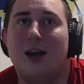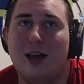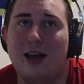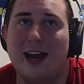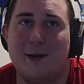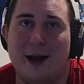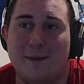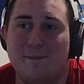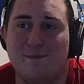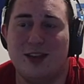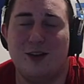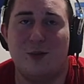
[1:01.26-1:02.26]
Anyway,
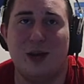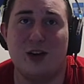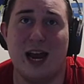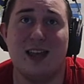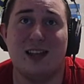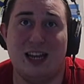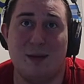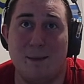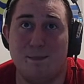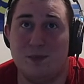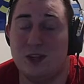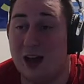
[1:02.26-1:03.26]
we trained the team up
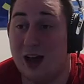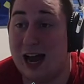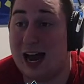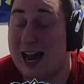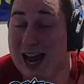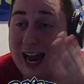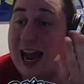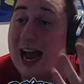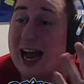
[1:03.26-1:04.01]
to... I, I, I